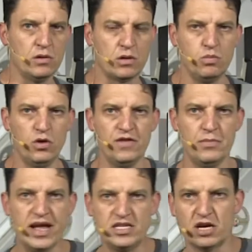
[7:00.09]
And with Movie
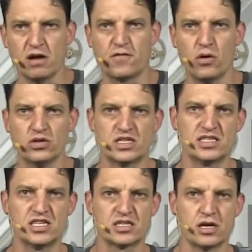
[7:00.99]
Magic, of course,
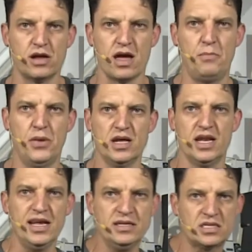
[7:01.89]
it's just going to happen
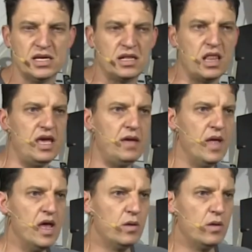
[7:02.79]
instantly.